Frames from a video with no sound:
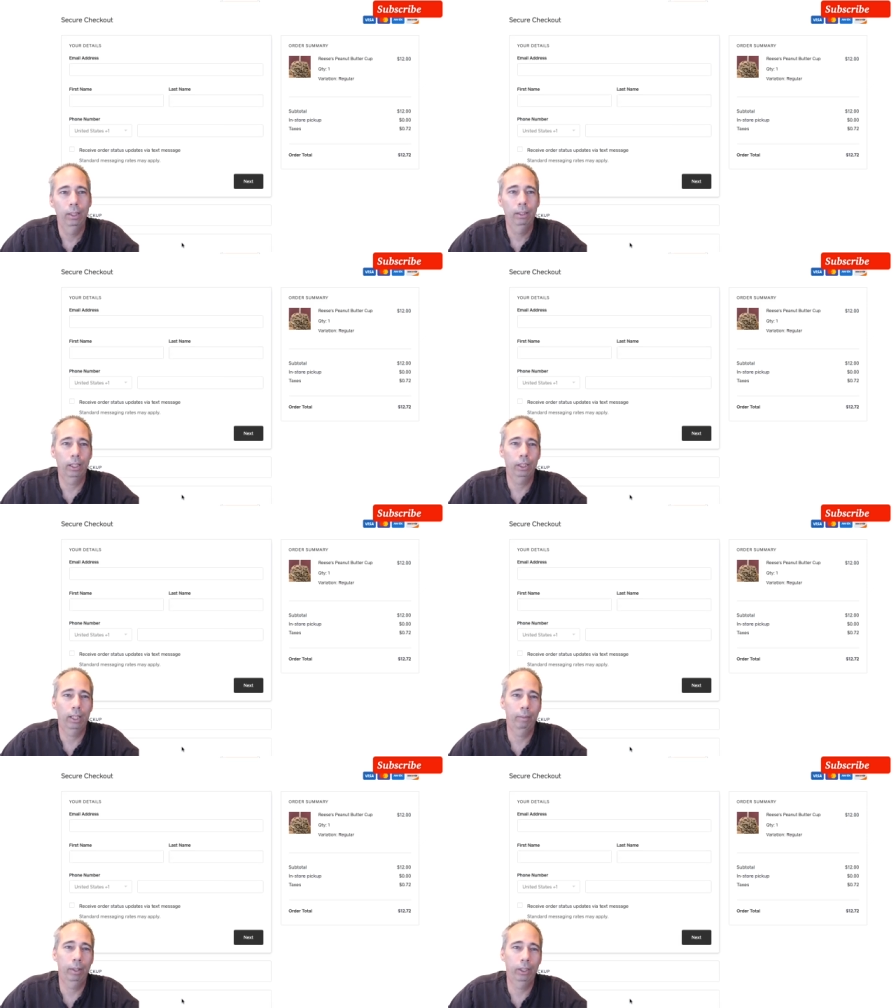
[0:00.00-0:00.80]
because you got to
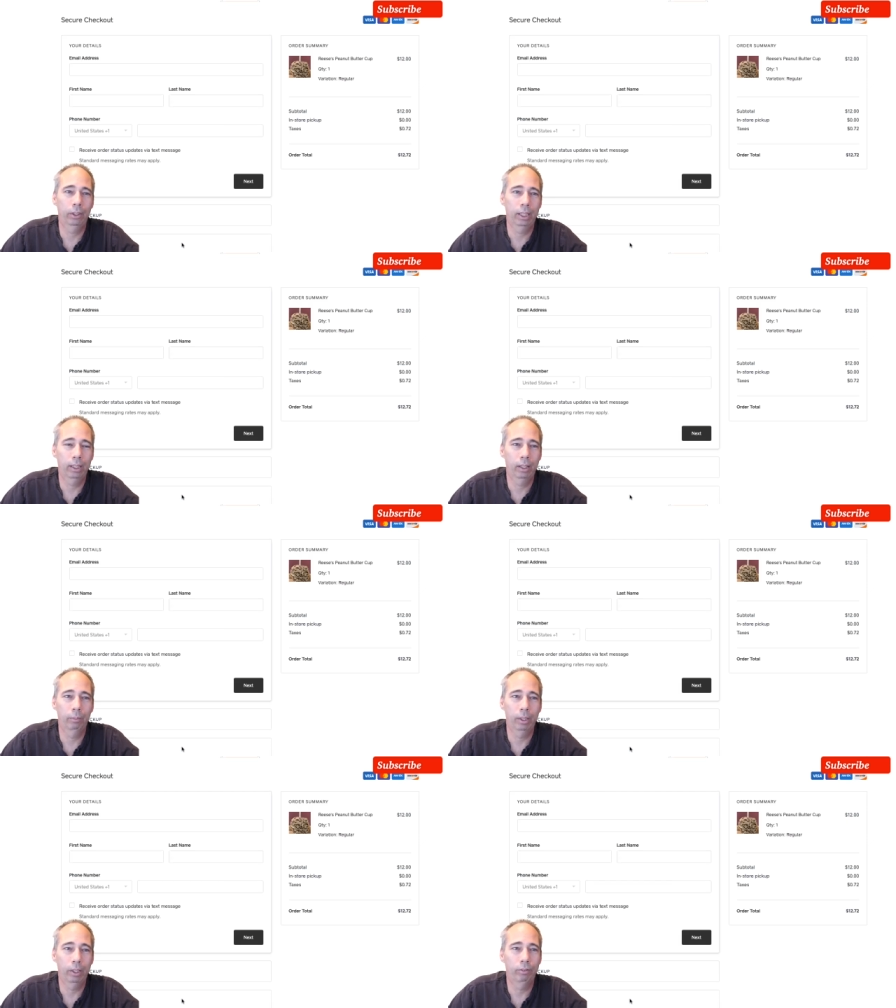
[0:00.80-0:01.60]
make sure they come
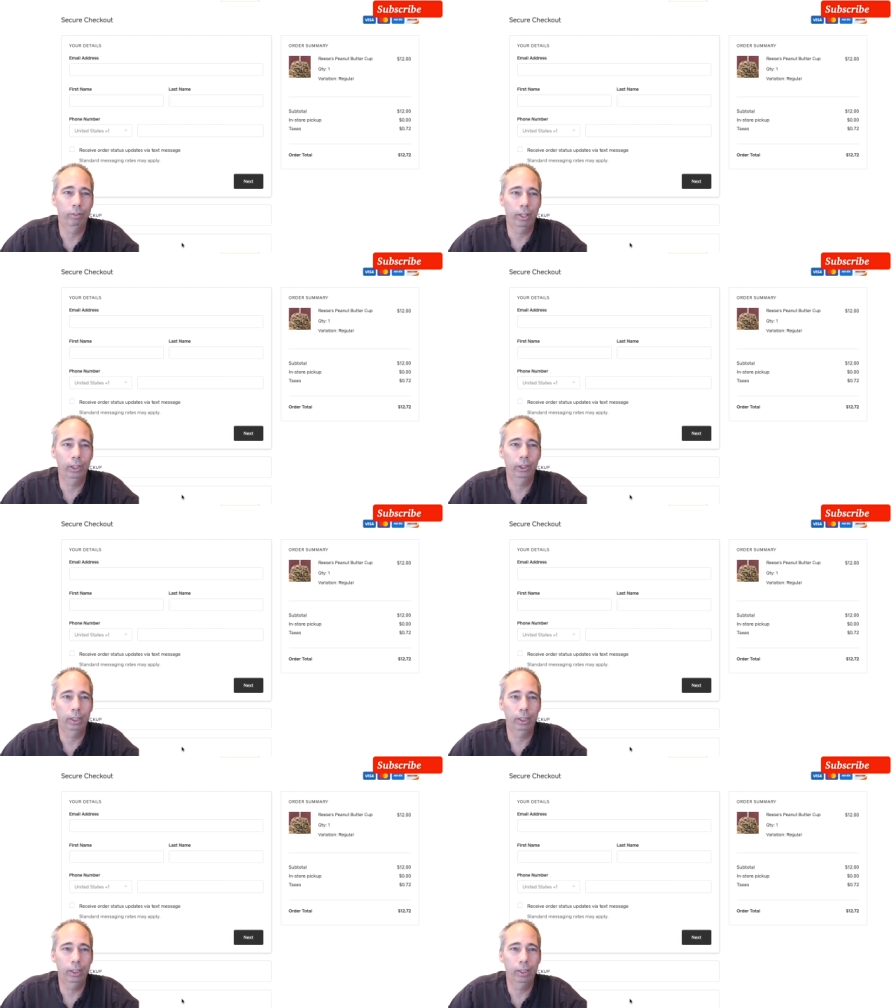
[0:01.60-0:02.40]
in fresh and good.